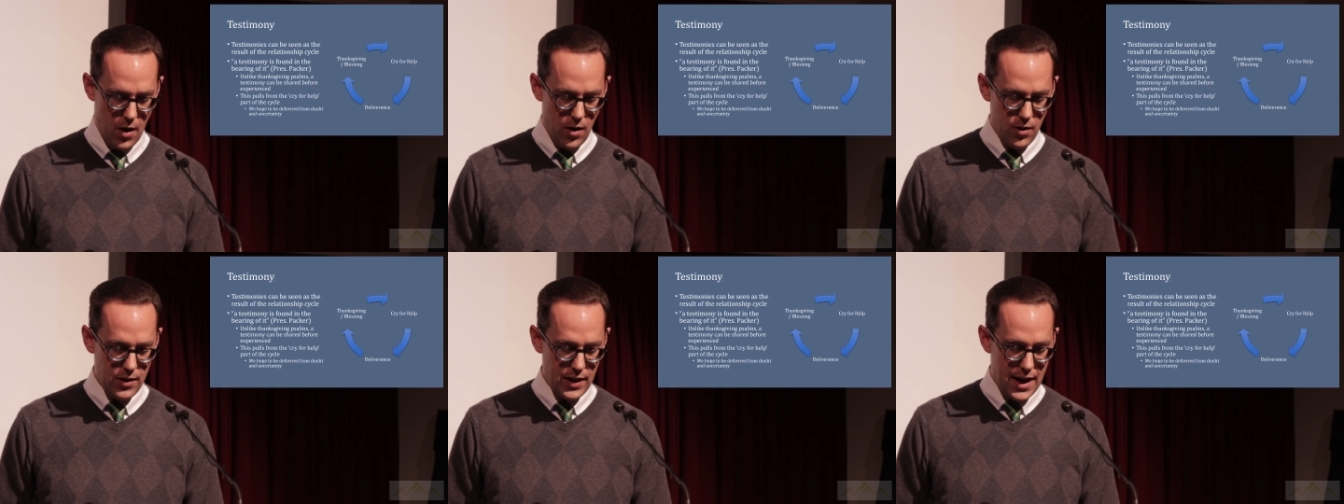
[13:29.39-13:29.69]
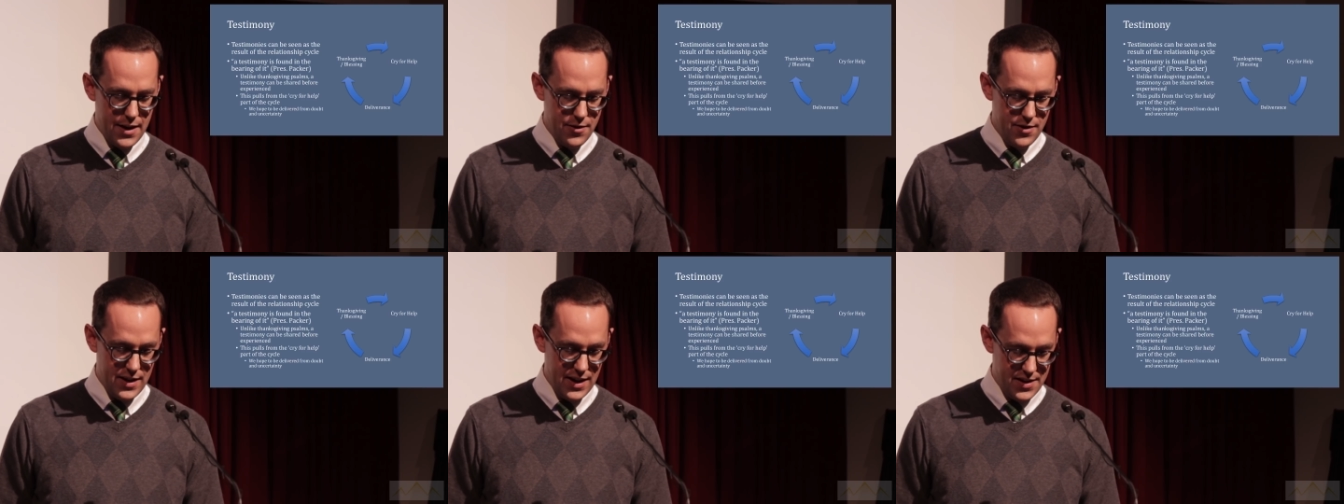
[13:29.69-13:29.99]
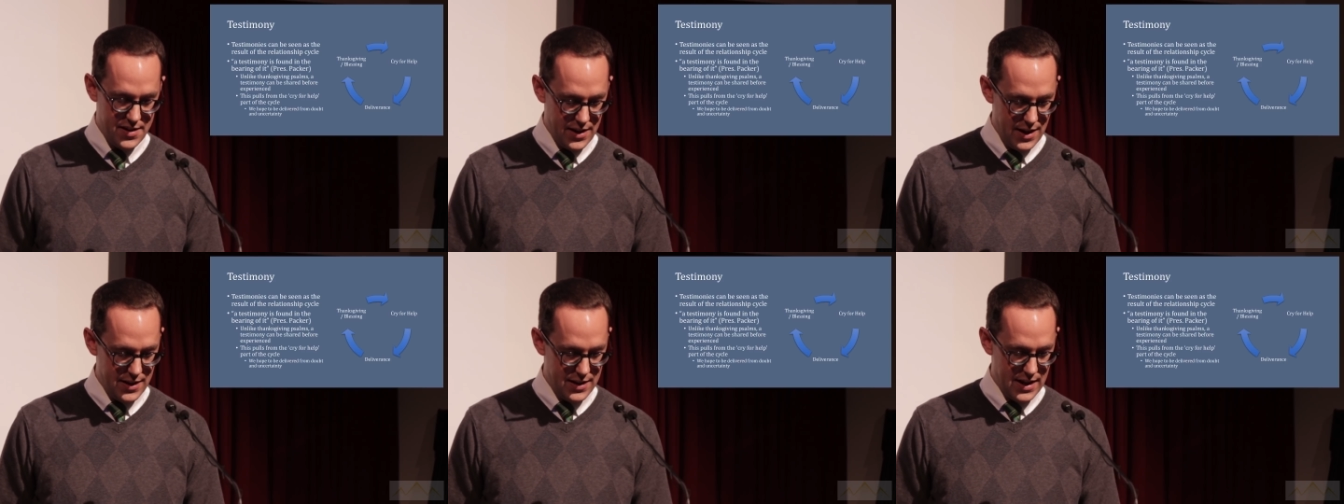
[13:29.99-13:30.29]
Our
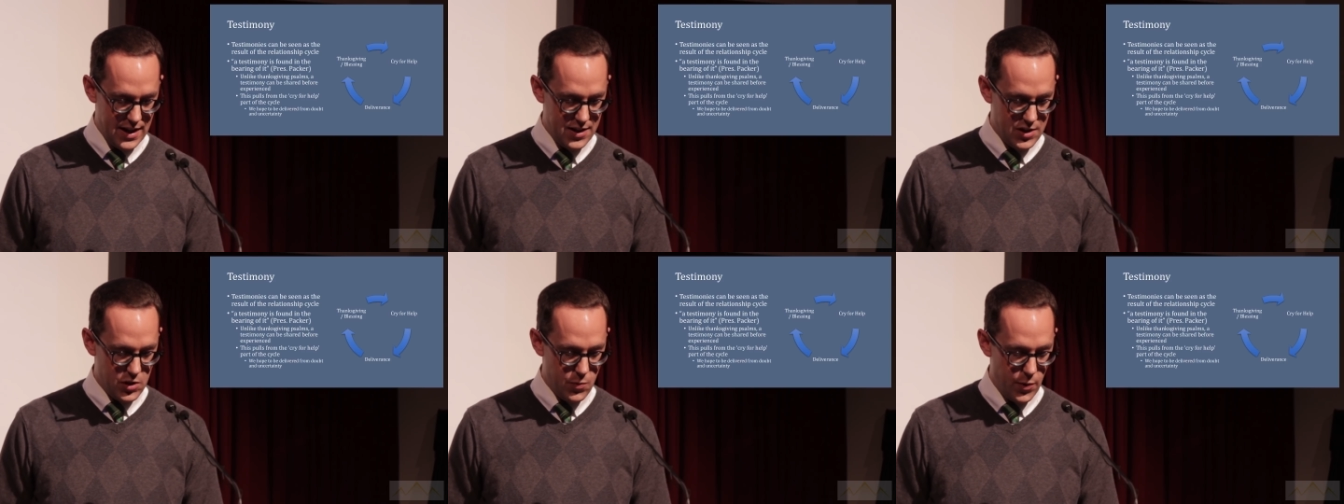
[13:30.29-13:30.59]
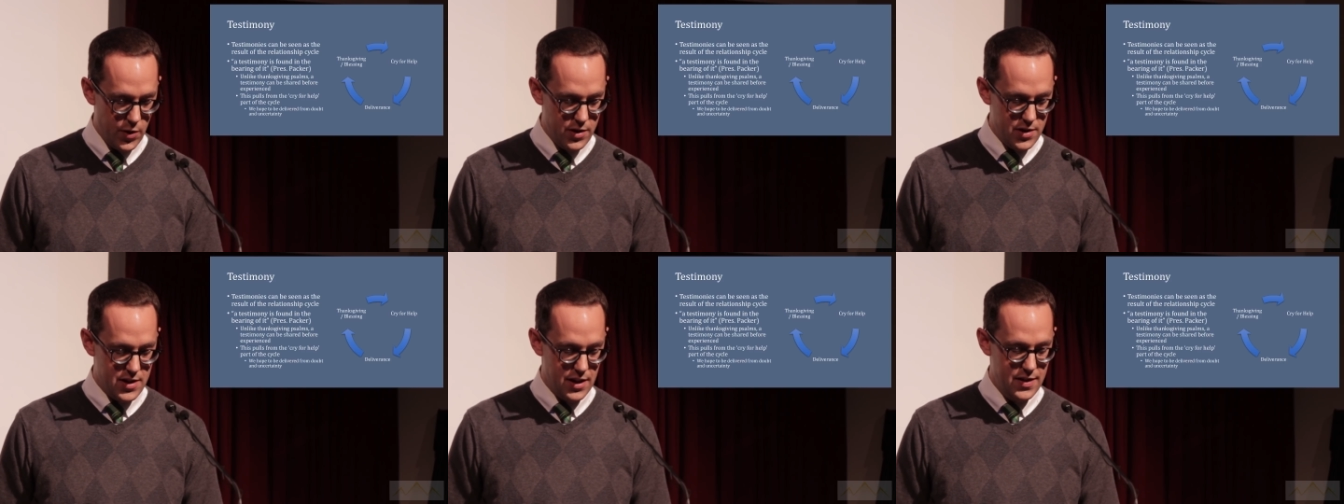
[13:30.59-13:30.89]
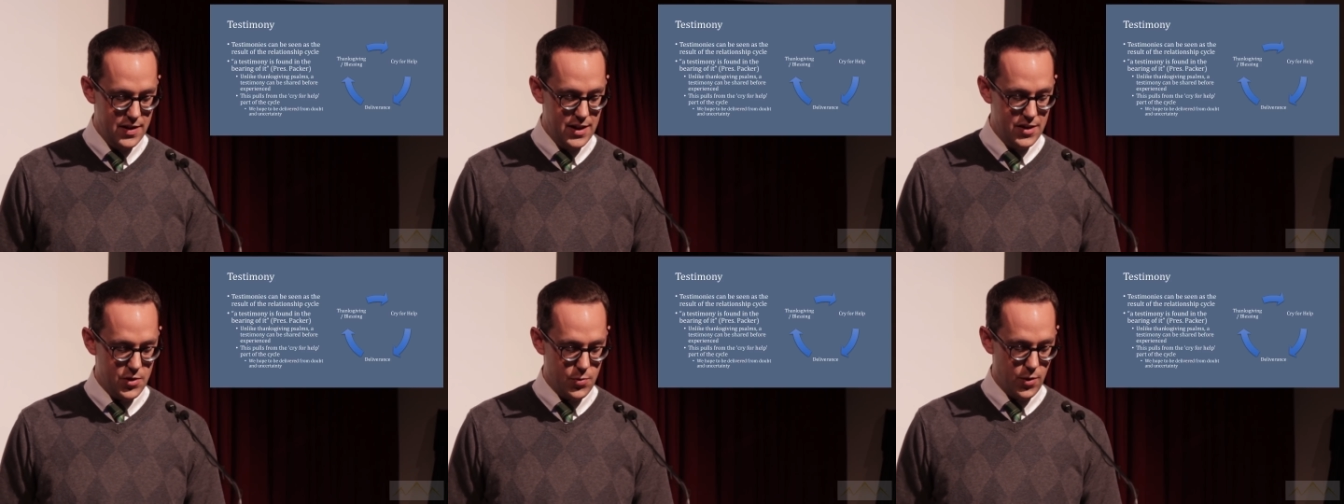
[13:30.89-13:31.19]
Latter-day Saint testimonies
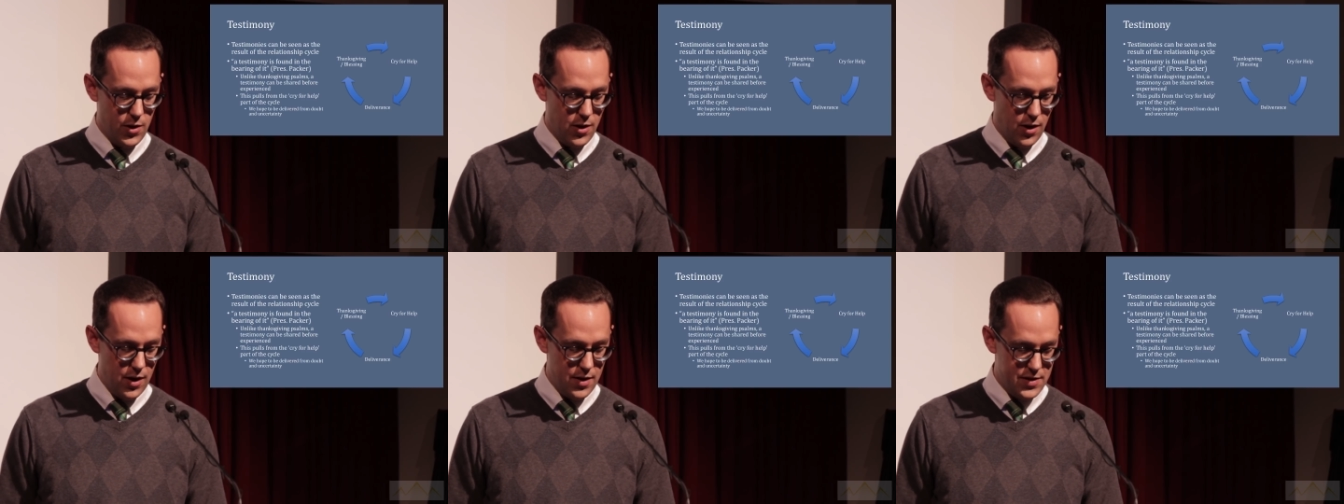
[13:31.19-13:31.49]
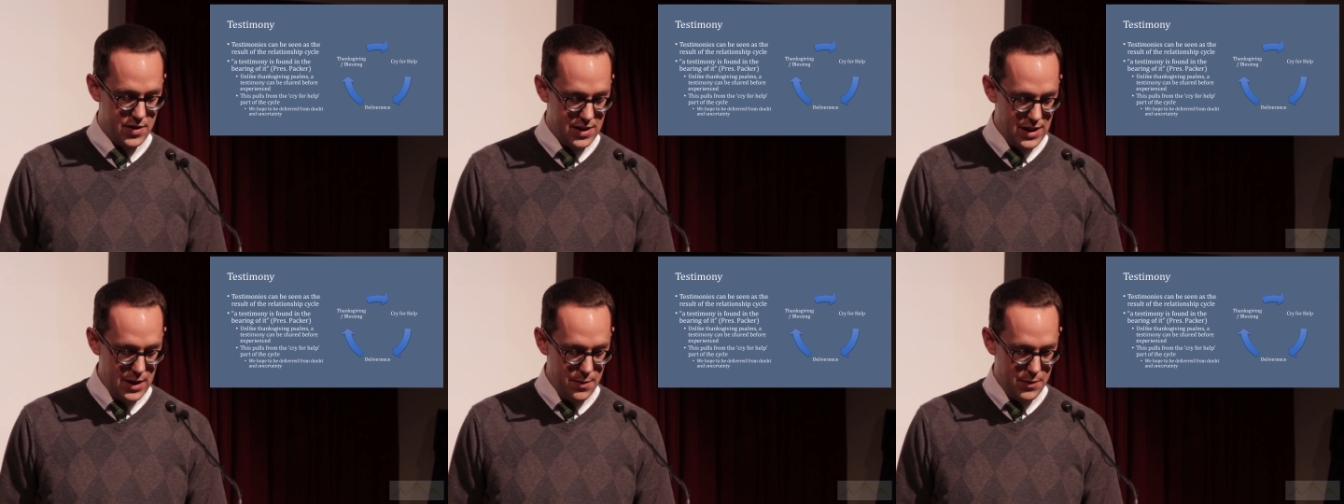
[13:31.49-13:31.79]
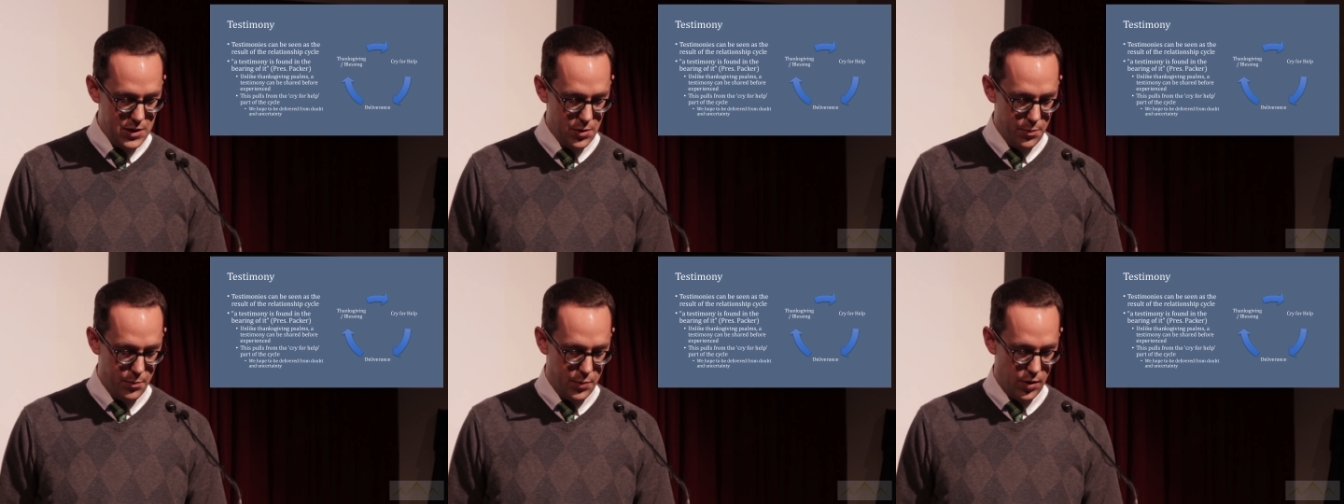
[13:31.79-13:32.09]
in this regard
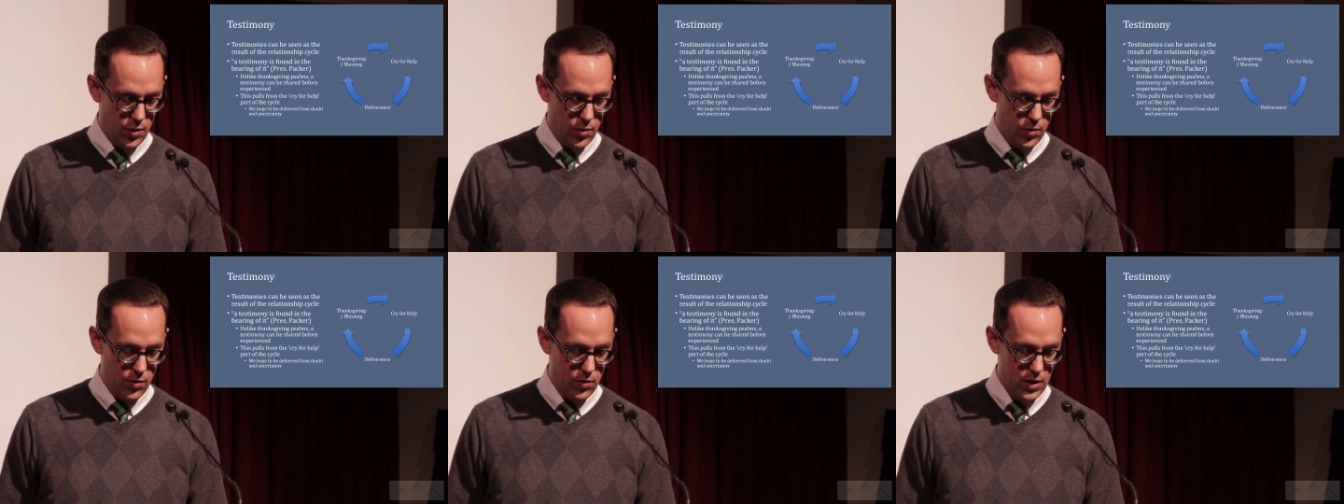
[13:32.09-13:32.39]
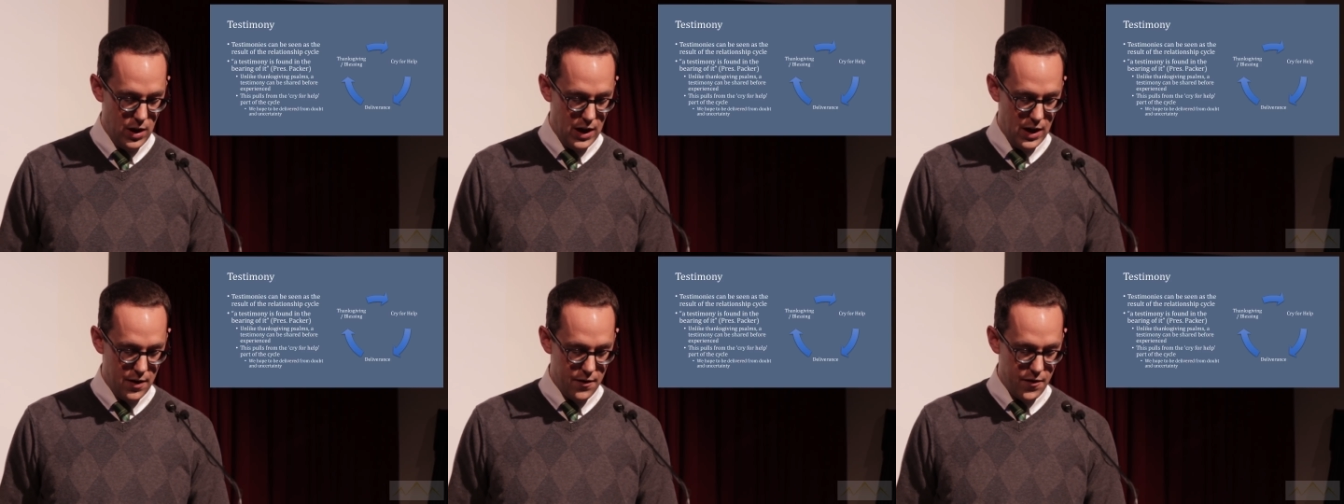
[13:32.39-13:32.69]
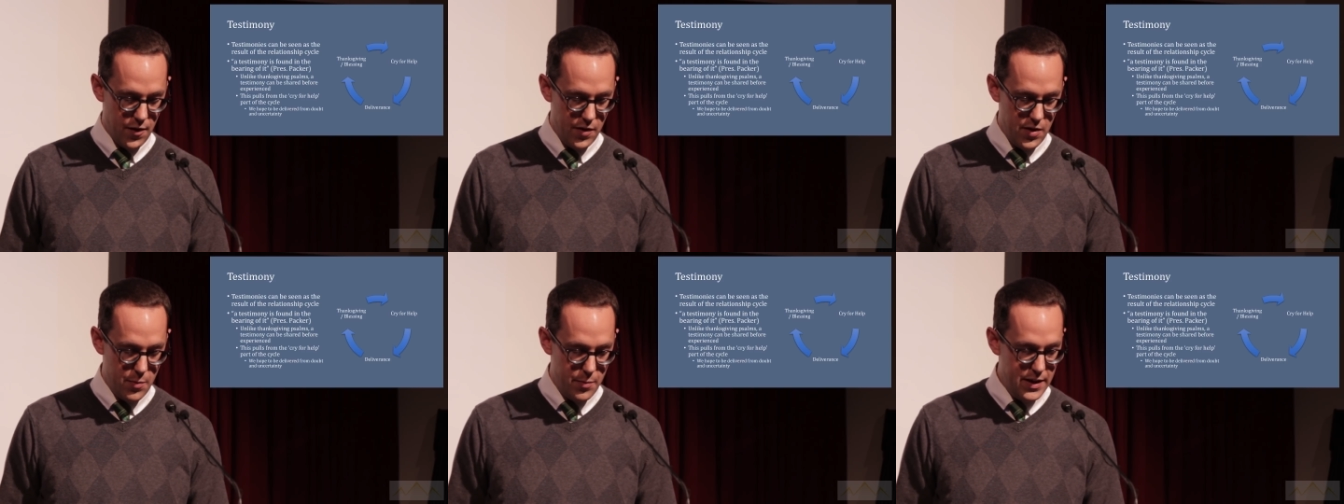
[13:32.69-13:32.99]
seem to pull
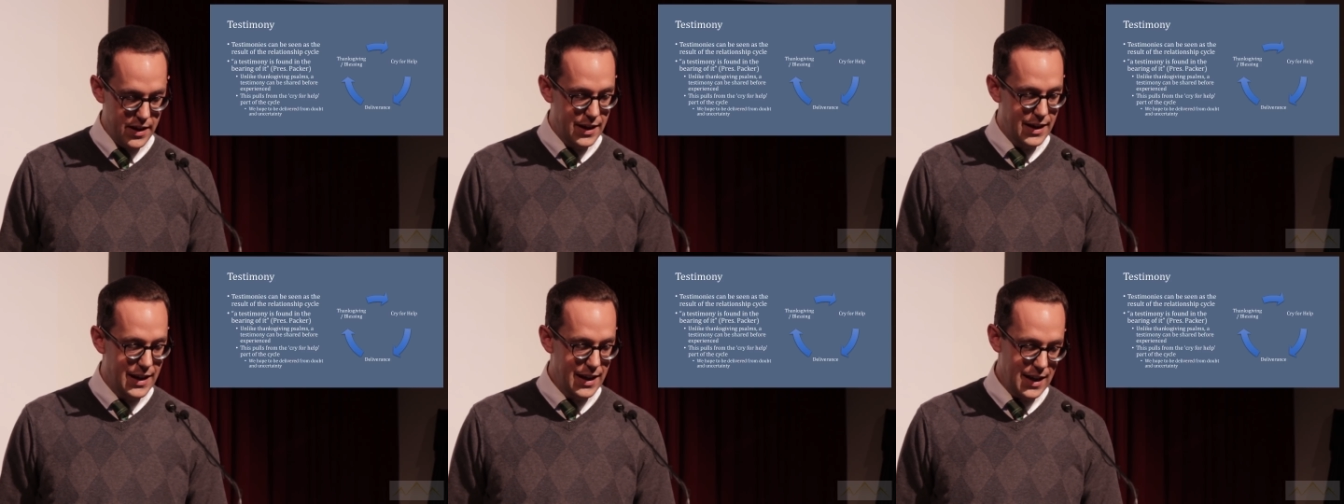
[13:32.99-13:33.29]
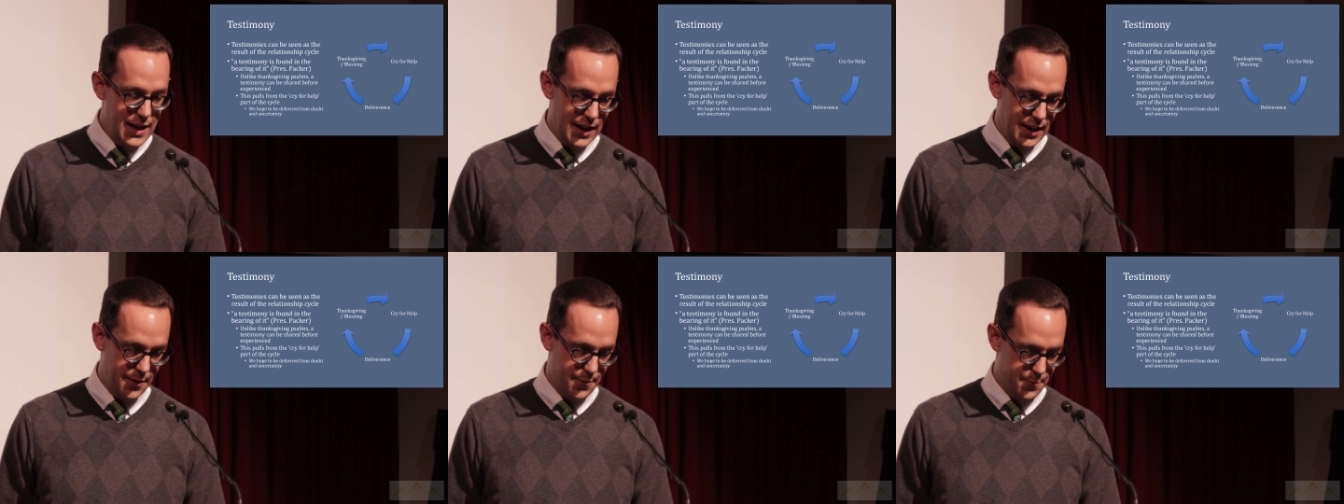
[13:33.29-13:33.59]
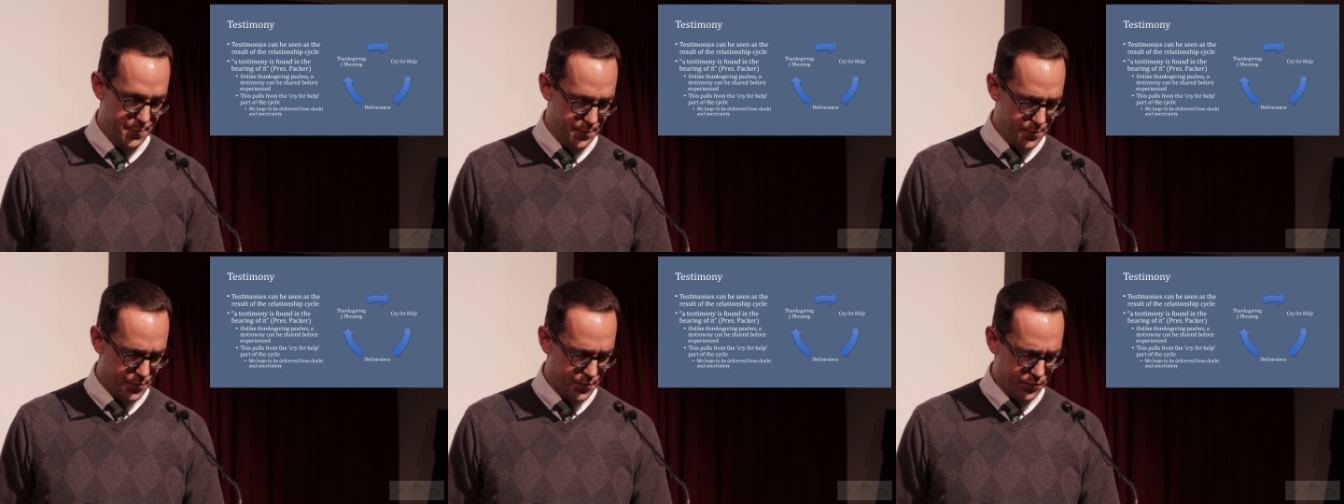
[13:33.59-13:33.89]
from the
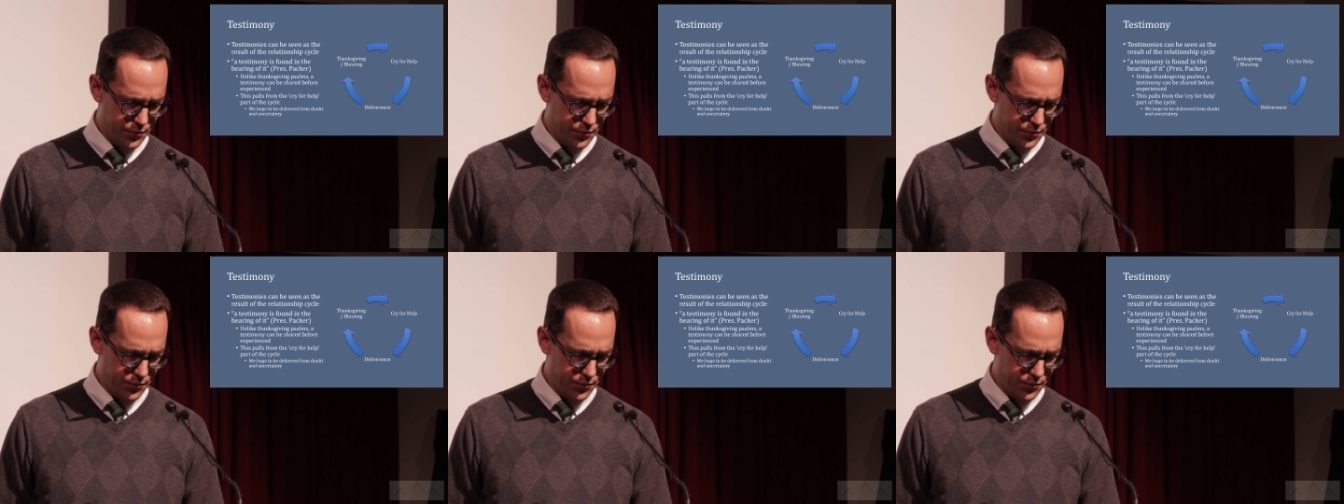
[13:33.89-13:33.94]
beginning